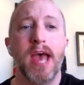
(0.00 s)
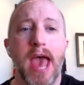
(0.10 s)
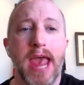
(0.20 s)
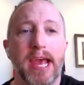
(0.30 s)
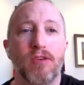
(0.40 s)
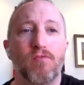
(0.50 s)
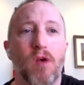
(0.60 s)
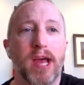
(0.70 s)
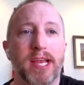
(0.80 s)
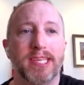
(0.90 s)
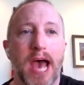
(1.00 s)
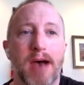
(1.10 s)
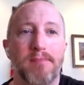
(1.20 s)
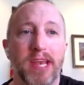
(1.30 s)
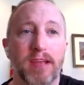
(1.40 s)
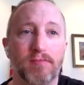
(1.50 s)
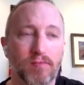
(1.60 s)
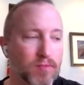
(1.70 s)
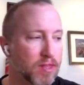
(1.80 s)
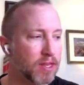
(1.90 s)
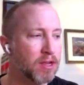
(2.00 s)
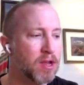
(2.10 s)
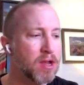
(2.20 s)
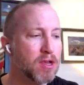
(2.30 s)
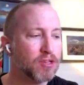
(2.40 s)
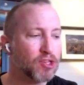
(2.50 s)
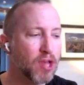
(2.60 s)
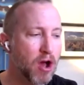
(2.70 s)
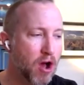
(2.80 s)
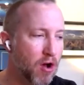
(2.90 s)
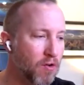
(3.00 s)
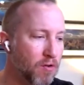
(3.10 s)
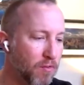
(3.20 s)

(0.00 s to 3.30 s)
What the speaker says: and what is happening. So,